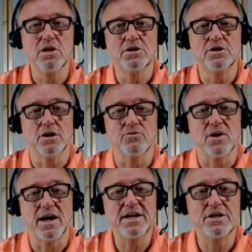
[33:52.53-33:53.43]
Done
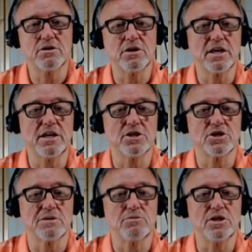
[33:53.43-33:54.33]
right, you can get into
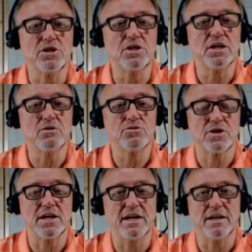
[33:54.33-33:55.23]
some of these deals,
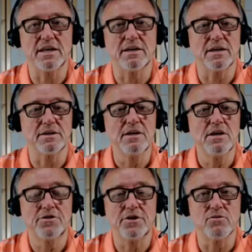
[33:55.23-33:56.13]
and
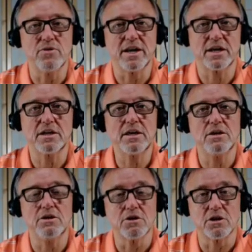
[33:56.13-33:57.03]
theoretically
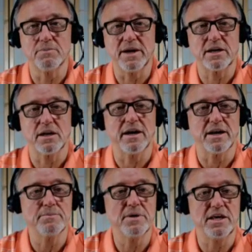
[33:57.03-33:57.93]
you can make a lot of
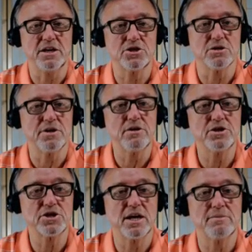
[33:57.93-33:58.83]
money. So there
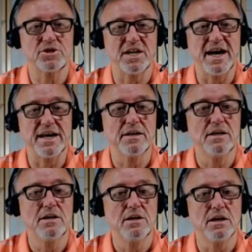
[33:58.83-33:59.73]
is an upside.
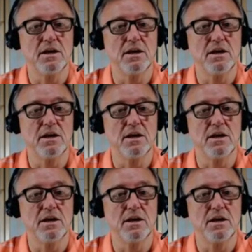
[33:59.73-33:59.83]
Low